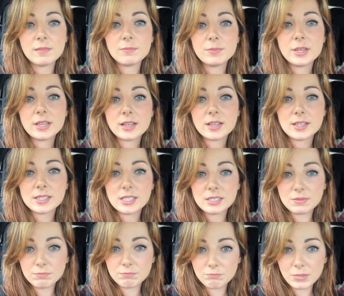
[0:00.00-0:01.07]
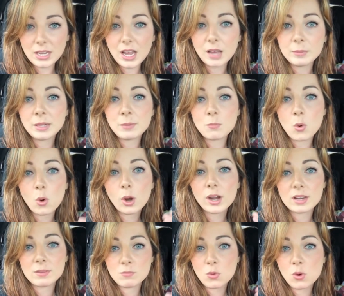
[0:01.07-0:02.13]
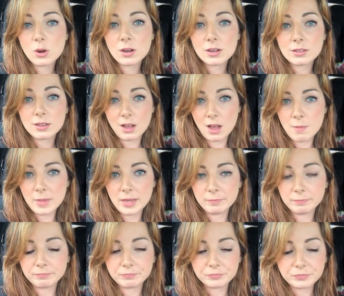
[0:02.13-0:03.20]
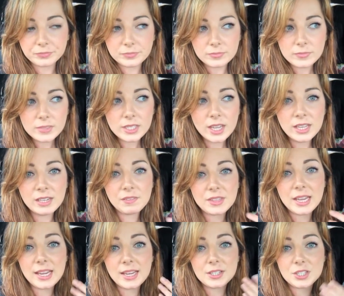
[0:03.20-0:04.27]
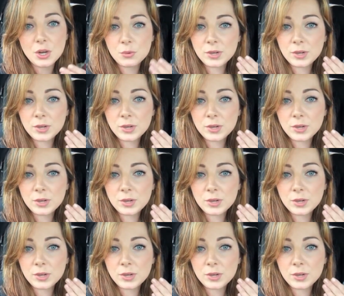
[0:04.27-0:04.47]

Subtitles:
because it's becoming more and more common. And if they don't